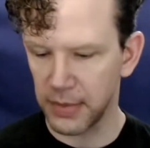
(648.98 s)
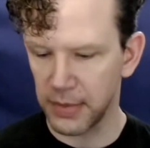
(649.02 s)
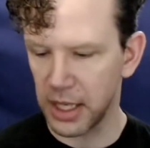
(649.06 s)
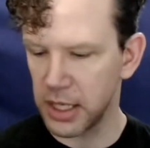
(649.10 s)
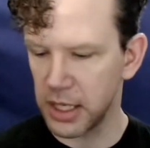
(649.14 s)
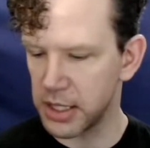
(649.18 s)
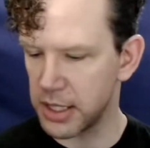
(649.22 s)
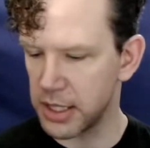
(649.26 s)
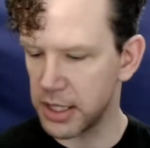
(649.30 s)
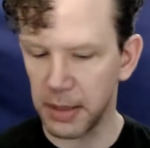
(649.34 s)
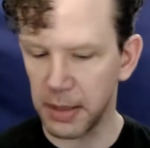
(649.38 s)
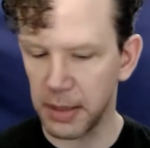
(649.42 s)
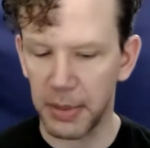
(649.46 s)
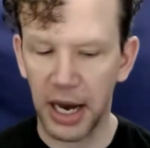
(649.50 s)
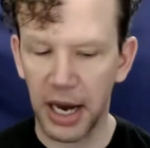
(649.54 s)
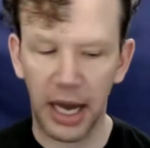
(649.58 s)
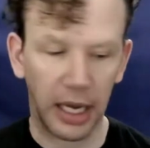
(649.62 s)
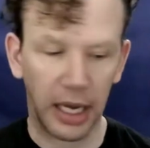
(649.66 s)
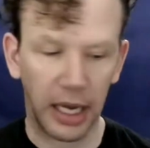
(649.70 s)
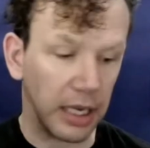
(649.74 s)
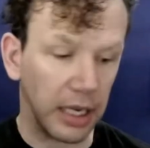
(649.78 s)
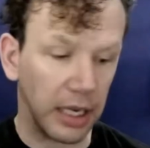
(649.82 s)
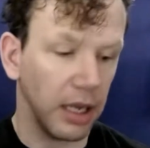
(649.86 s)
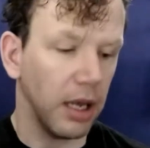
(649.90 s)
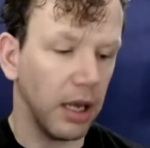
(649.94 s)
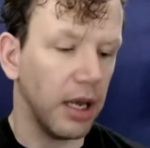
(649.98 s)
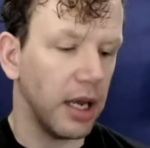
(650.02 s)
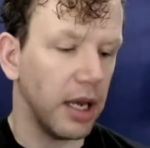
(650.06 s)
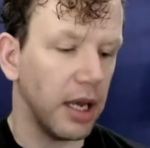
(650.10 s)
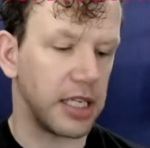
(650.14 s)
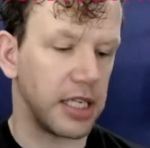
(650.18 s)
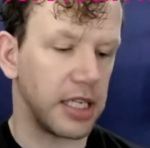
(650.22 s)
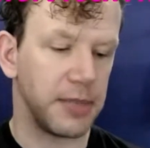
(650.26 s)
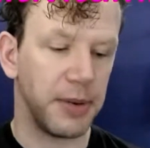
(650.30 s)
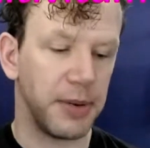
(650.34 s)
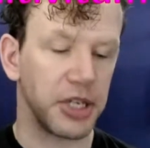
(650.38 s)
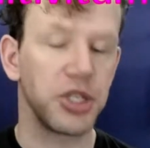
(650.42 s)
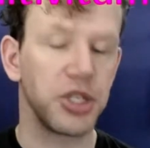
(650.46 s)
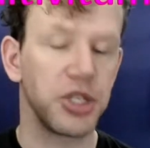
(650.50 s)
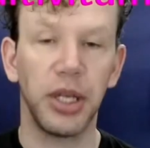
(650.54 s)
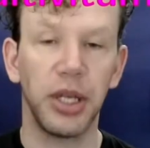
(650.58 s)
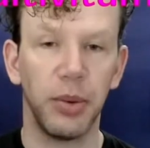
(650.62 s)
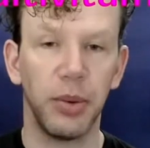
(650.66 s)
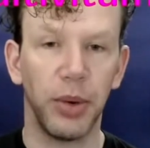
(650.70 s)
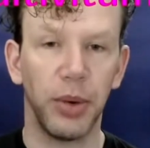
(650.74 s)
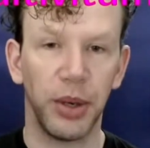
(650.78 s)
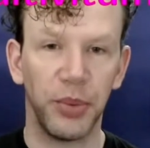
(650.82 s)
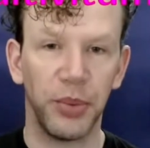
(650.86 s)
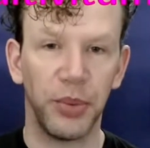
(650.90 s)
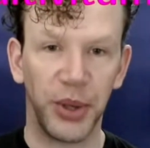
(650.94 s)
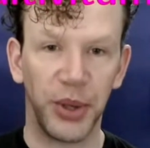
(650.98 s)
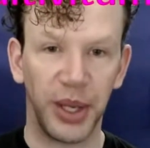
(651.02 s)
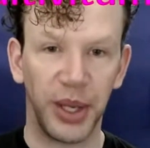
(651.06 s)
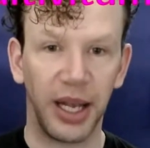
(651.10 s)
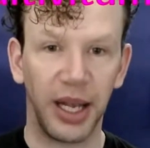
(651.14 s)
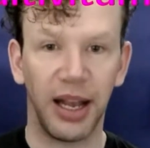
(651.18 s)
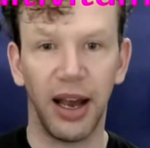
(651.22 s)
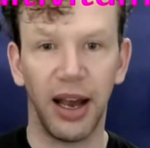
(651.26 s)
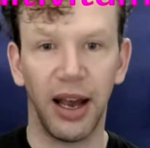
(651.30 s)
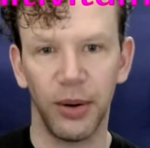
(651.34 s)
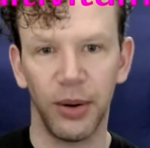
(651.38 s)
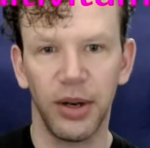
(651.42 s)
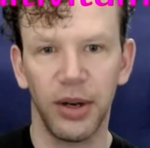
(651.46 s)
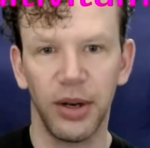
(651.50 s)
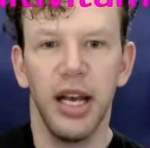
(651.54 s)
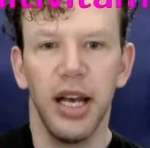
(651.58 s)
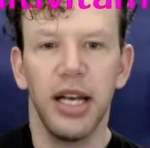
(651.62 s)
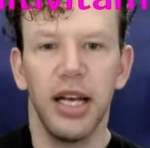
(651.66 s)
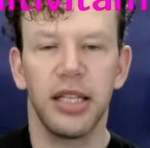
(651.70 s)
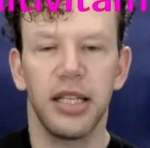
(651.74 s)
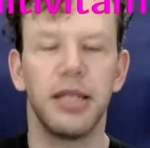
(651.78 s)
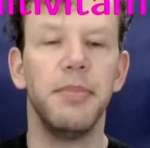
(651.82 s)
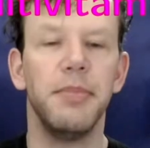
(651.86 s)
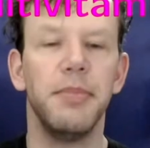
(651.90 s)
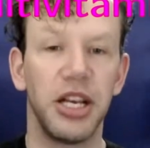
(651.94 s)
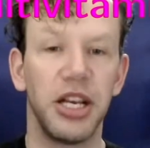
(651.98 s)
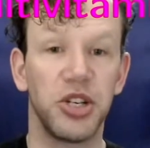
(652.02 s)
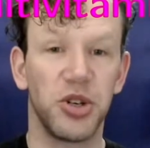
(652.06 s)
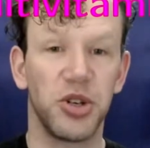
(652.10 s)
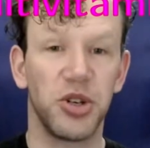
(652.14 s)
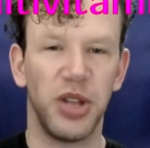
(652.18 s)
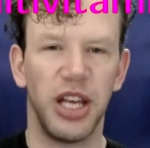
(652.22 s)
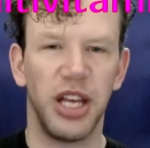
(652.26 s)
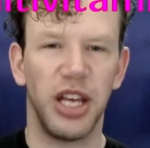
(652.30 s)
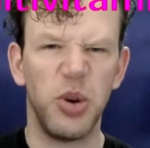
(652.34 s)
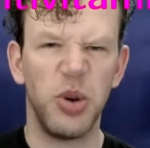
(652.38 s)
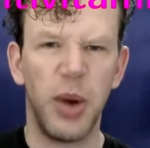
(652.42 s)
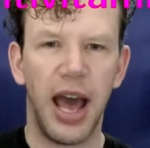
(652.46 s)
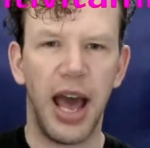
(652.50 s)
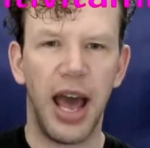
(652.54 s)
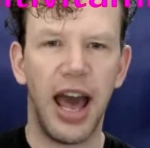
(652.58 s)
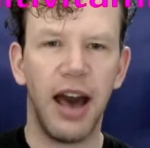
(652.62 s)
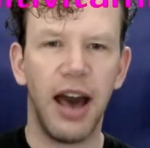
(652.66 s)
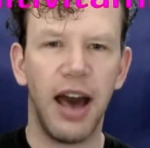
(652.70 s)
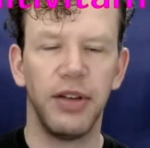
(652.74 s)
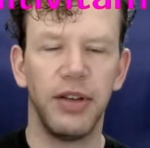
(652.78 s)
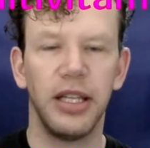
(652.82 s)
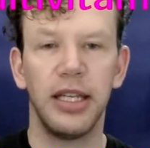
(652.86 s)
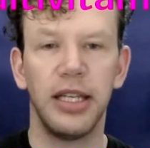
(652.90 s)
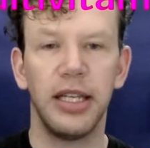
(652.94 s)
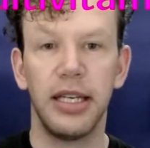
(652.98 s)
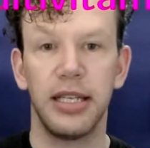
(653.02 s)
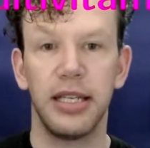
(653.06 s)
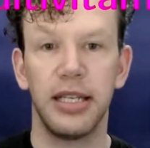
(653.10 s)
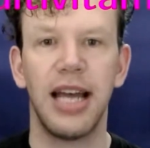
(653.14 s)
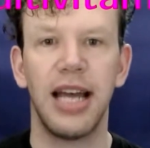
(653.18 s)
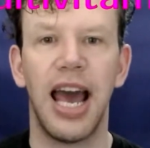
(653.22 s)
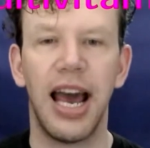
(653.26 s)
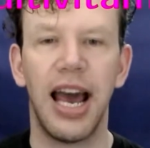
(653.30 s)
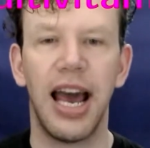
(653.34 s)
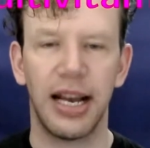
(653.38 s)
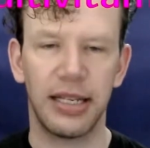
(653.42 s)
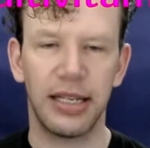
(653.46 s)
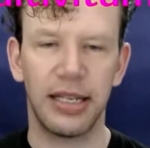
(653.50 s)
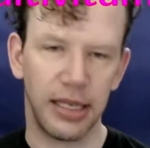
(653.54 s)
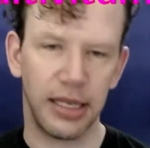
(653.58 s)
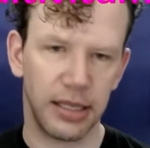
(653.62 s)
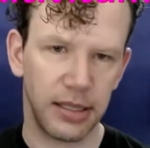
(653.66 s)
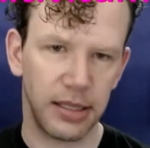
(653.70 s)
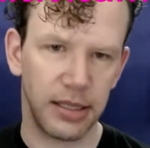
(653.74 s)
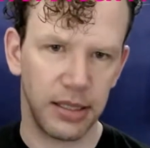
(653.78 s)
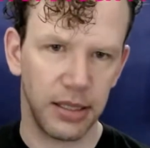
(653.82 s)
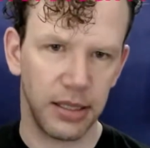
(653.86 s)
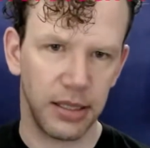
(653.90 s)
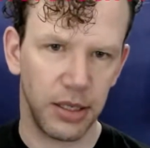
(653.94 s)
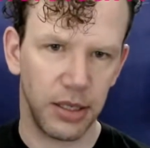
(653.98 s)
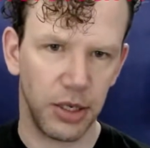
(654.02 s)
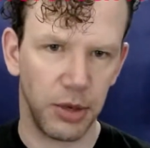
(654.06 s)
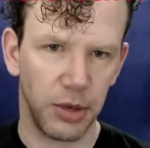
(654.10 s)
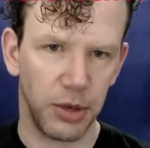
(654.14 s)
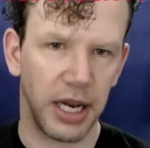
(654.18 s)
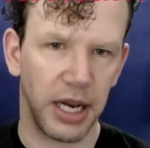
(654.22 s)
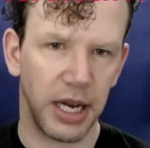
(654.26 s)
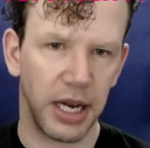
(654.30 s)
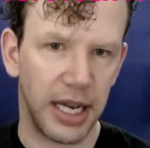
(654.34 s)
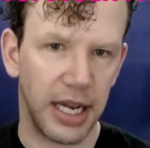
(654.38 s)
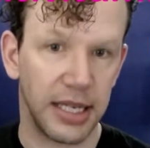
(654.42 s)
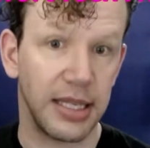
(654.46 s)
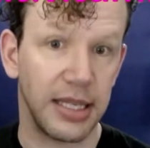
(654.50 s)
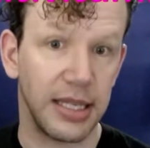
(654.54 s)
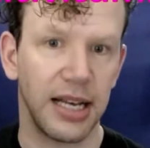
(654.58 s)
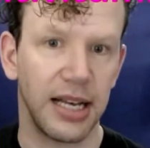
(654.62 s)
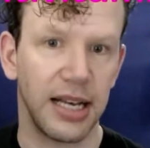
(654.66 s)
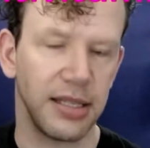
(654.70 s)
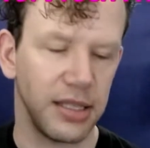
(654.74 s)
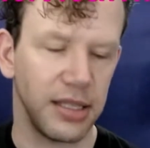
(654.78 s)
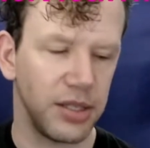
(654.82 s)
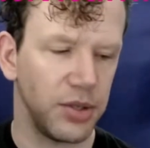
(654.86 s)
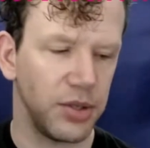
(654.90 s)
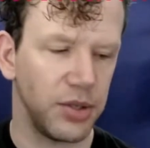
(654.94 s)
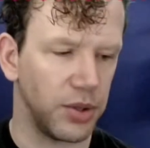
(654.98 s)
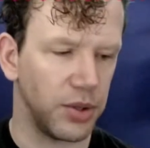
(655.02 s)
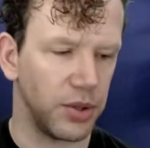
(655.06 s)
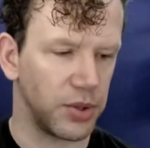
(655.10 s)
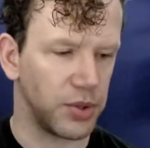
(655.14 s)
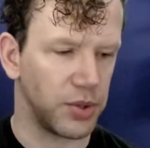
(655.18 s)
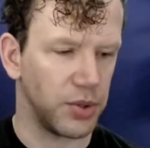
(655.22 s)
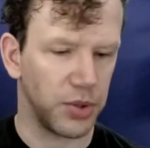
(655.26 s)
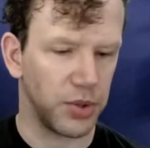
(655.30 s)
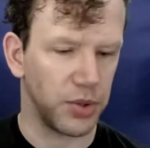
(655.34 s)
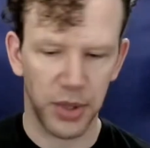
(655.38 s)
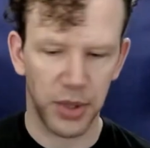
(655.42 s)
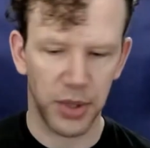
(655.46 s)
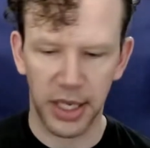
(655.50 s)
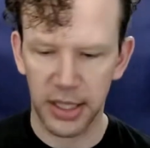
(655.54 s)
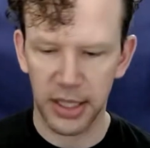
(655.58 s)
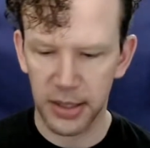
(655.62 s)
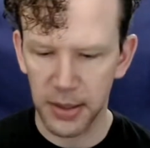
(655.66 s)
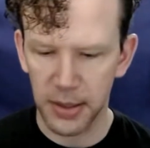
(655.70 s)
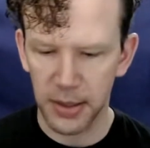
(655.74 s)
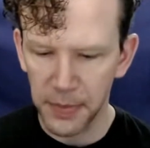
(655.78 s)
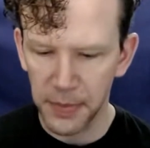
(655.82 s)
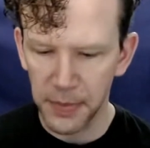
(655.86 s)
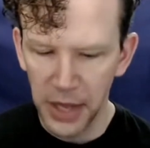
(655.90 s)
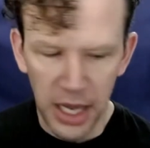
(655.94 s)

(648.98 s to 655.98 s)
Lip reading: to the body, especially when working out, to make sure that you have at least access, your body has access to those nutrients.